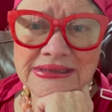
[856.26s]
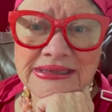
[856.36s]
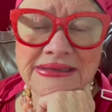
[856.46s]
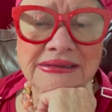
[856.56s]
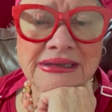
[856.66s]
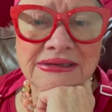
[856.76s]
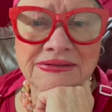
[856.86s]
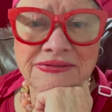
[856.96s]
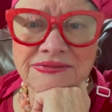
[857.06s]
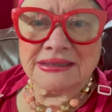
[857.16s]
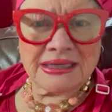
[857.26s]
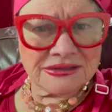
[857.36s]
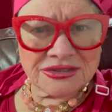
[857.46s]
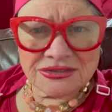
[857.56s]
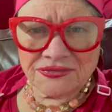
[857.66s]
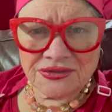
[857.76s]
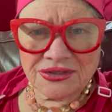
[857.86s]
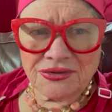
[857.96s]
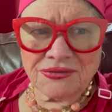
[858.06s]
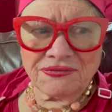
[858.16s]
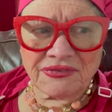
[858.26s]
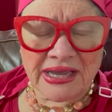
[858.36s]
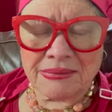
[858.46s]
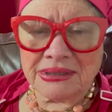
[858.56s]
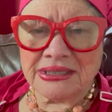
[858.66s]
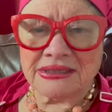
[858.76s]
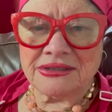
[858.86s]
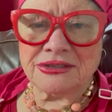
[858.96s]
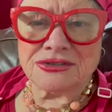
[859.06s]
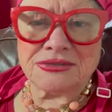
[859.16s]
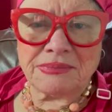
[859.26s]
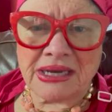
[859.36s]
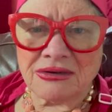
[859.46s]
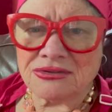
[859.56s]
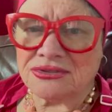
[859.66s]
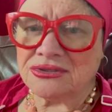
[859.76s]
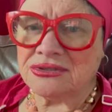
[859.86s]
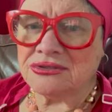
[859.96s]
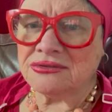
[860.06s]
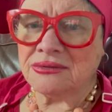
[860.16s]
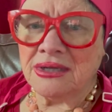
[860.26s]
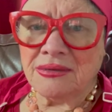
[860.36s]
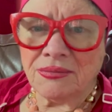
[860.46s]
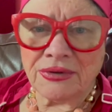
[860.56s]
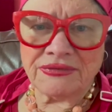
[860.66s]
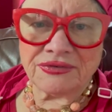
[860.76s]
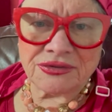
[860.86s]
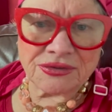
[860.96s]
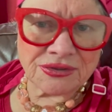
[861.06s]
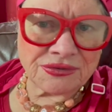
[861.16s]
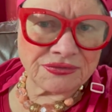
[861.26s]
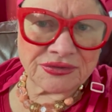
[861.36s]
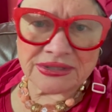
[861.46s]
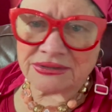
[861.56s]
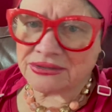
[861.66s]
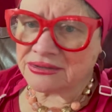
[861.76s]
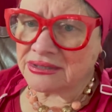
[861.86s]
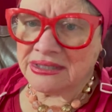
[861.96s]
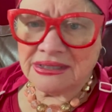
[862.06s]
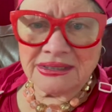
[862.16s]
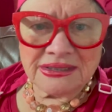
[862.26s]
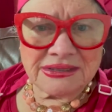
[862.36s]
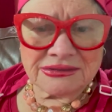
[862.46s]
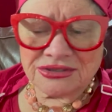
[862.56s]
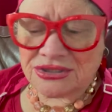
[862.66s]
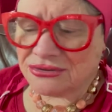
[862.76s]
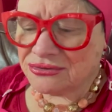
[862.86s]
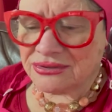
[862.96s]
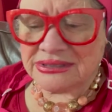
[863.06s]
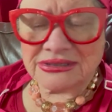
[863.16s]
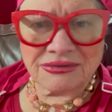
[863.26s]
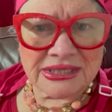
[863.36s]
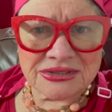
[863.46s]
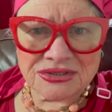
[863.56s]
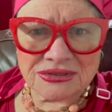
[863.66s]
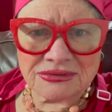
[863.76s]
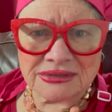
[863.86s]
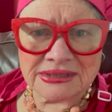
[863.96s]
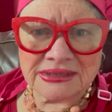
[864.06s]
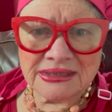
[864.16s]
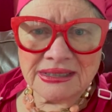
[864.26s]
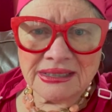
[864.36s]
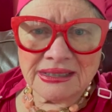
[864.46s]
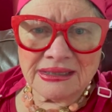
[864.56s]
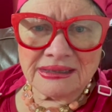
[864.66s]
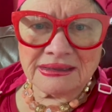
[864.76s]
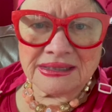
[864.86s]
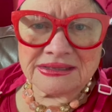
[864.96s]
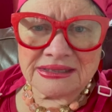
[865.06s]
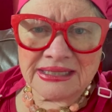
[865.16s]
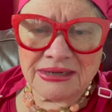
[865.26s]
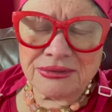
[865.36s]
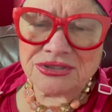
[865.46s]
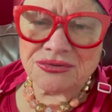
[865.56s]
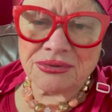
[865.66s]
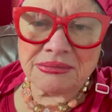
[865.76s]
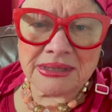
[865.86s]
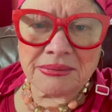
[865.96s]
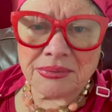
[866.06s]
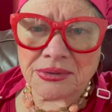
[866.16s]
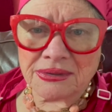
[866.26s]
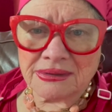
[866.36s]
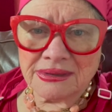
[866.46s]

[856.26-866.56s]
and love, not just for your family and your spouse and your boyfriend or girlfriend or your children and grandchildren. It's a day we should remember.